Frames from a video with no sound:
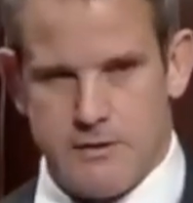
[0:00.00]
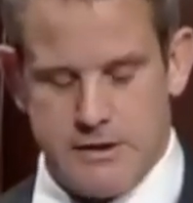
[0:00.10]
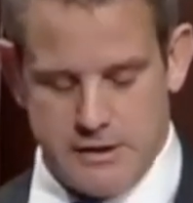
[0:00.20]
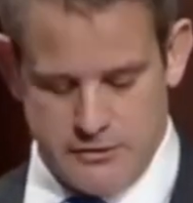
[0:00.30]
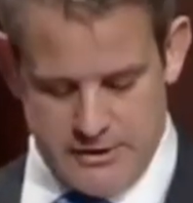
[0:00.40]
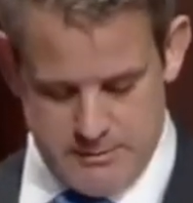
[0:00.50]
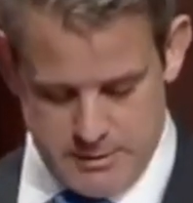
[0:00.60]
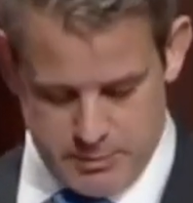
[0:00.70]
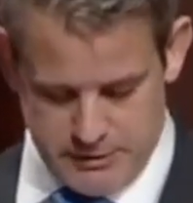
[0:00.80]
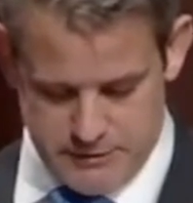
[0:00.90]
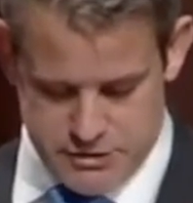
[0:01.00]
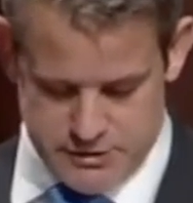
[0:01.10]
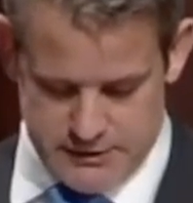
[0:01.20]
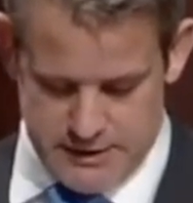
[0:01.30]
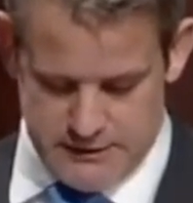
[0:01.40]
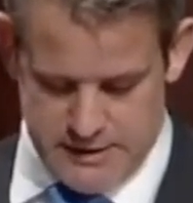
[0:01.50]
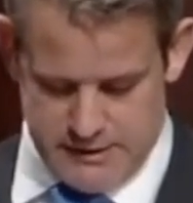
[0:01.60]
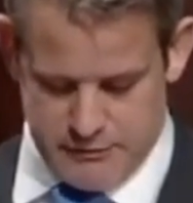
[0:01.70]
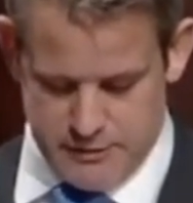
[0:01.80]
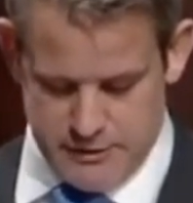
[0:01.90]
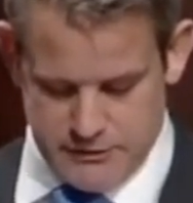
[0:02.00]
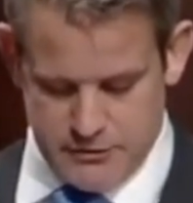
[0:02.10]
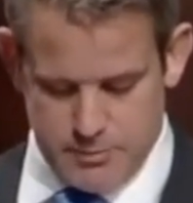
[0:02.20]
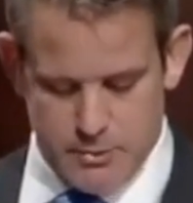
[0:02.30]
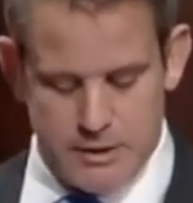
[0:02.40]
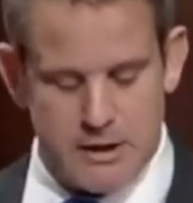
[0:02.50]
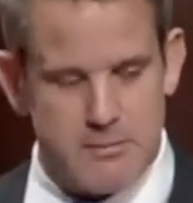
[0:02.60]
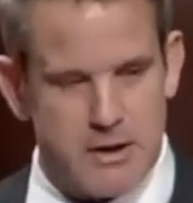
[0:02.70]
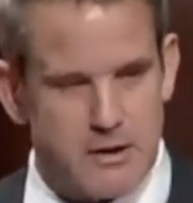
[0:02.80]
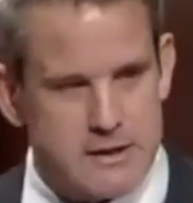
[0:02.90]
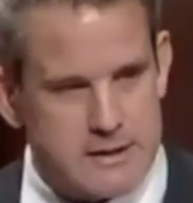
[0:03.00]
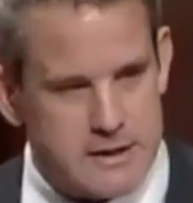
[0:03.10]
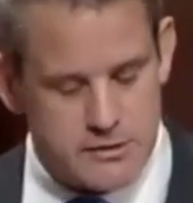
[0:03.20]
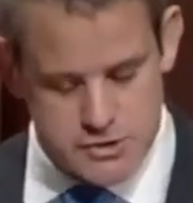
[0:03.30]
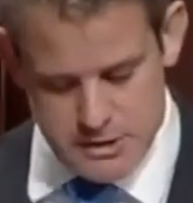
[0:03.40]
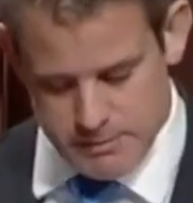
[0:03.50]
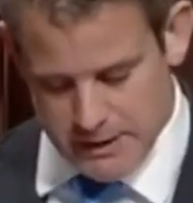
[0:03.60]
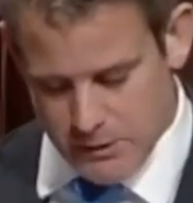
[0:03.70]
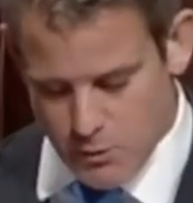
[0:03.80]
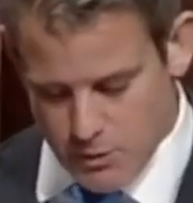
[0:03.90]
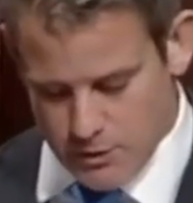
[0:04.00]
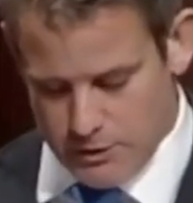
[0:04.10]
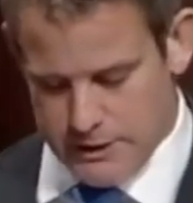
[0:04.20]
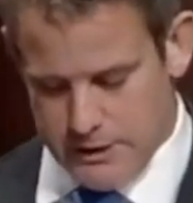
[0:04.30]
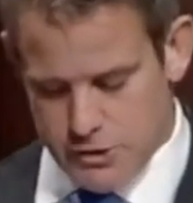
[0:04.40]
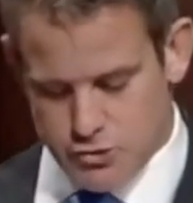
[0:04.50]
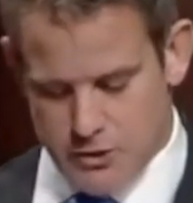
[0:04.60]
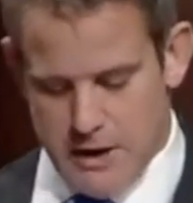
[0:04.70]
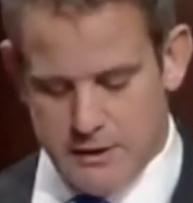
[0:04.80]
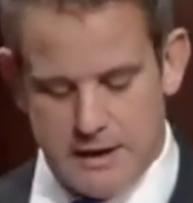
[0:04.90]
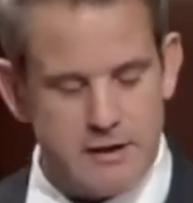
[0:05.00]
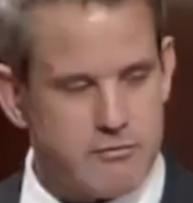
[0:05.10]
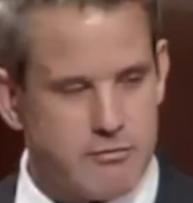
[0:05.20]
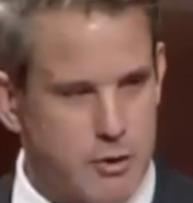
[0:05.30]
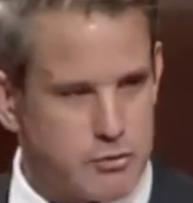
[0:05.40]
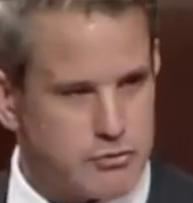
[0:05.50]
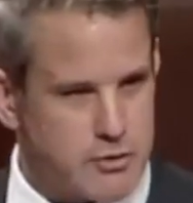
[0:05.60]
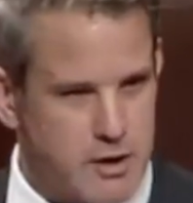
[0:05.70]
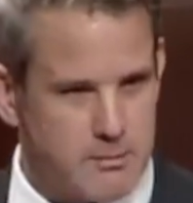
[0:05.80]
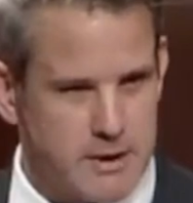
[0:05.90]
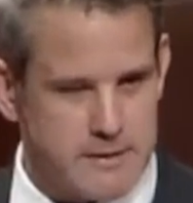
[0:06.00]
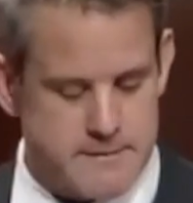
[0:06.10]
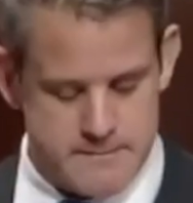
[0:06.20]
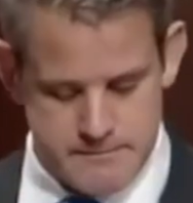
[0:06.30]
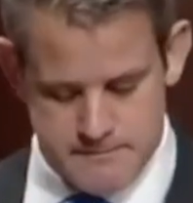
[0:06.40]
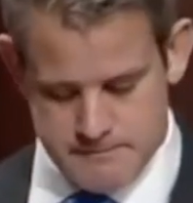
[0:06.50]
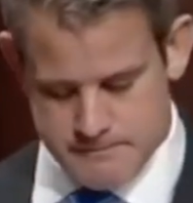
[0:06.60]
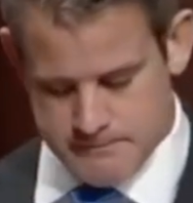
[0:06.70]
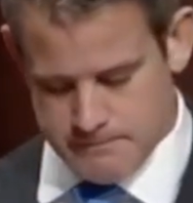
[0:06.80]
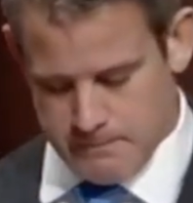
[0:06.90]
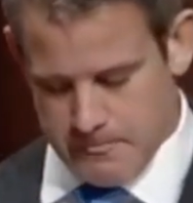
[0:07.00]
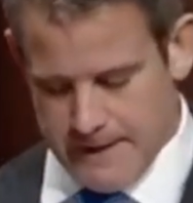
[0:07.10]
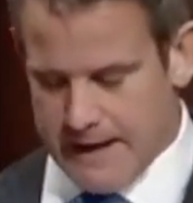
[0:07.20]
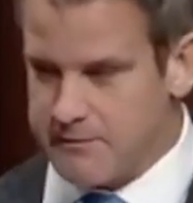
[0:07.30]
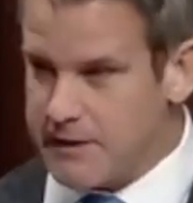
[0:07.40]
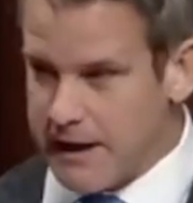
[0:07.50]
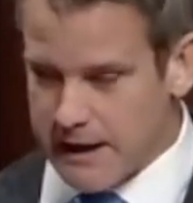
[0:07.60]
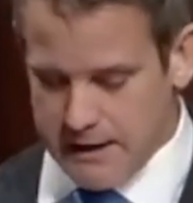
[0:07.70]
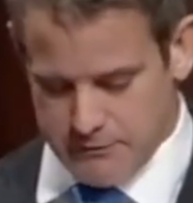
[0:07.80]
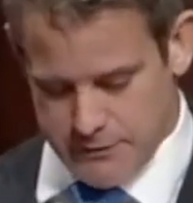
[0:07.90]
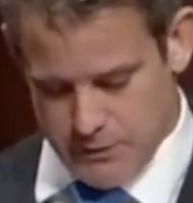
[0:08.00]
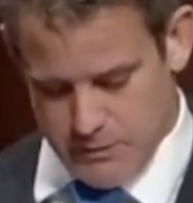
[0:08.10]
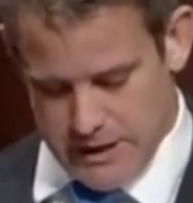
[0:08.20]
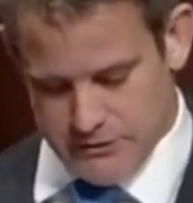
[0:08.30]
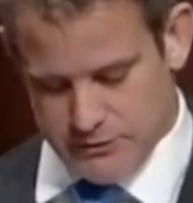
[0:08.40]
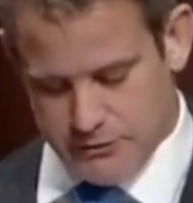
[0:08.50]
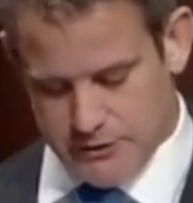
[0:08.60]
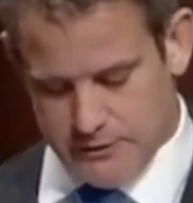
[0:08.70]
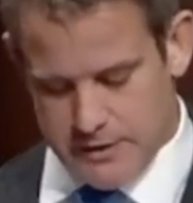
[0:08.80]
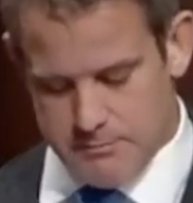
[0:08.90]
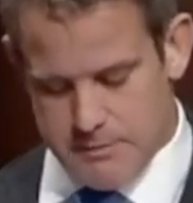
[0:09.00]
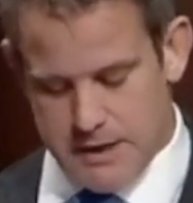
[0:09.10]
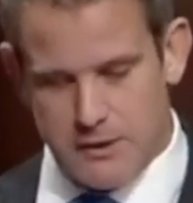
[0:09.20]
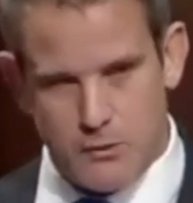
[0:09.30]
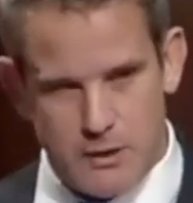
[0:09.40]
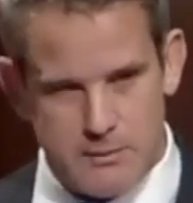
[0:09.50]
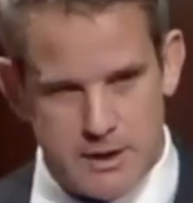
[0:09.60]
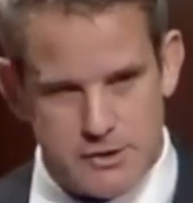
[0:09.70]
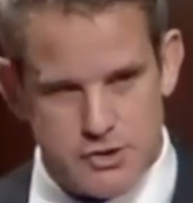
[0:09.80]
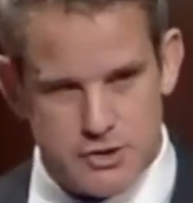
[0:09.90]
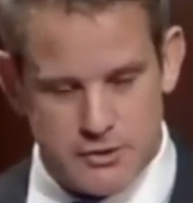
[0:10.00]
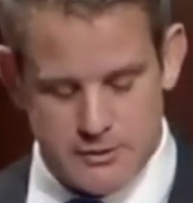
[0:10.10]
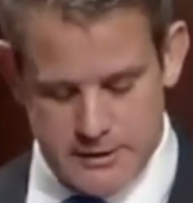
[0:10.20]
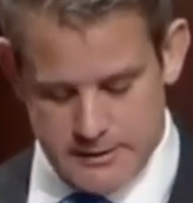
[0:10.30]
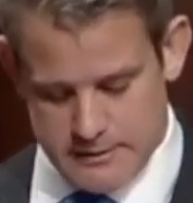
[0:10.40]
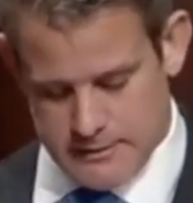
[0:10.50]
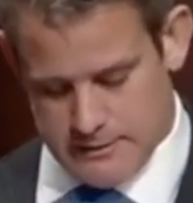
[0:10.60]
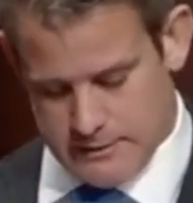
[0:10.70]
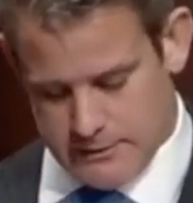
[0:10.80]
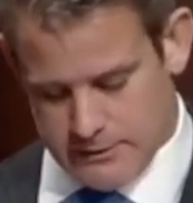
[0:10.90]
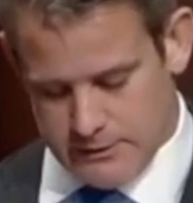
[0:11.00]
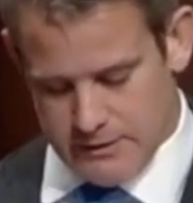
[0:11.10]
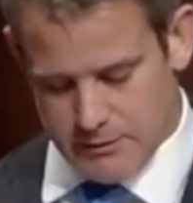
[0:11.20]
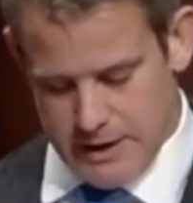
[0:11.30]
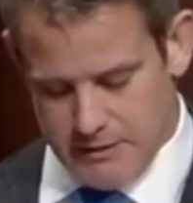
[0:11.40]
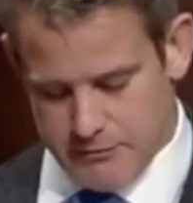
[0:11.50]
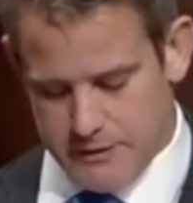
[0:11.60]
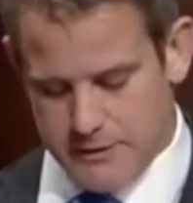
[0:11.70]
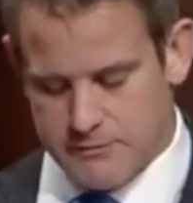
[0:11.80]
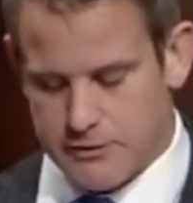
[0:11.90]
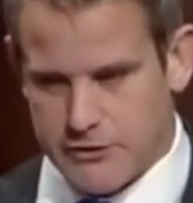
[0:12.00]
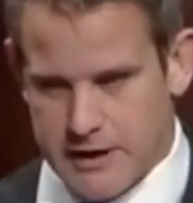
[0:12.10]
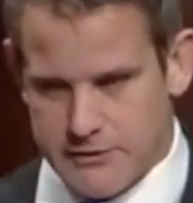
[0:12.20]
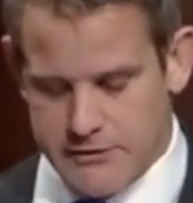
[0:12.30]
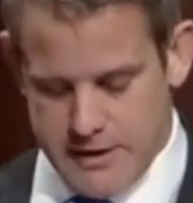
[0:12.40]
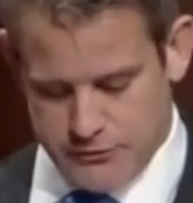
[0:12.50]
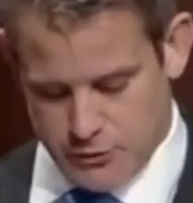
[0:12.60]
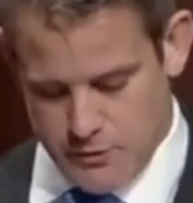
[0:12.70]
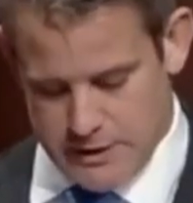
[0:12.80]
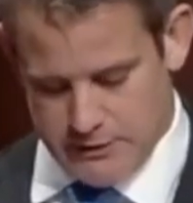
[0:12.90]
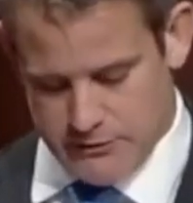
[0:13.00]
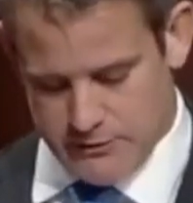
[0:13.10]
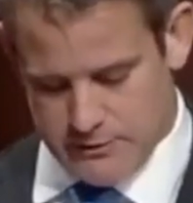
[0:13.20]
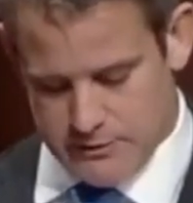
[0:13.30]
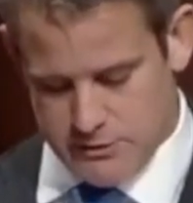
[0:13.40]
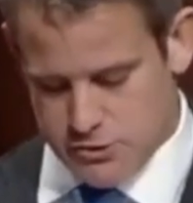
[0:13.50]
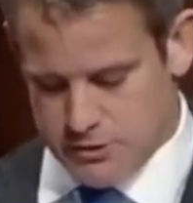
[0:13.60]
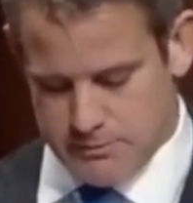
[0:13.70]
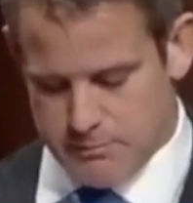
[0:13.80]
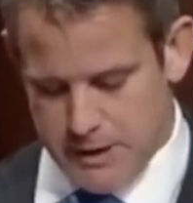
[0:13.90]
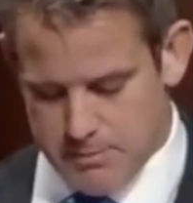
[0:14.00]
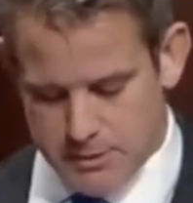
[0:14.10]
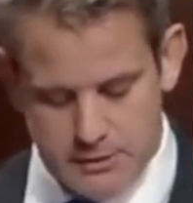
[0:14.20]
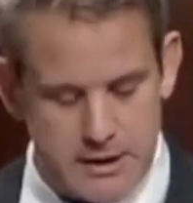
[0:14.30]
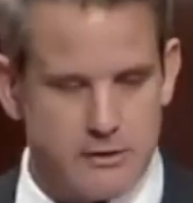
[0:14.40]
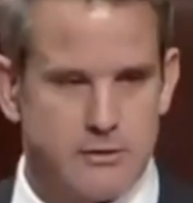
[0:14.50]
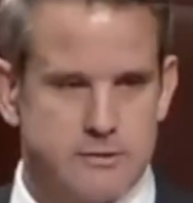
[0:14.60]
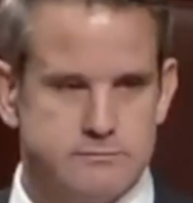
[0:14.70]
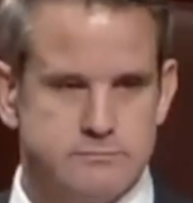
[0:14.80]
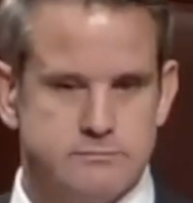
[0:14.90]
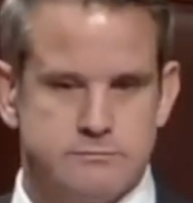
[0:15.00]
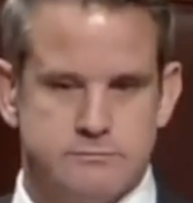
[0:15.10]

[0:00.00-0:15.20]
Over the years, I've been privileged to lead the effort on supporting American leadership in a world drowning in faux strongmen, advocating for the rights of Syrian men, women, and children to live without fear of Assad's death squads shouldn't be political.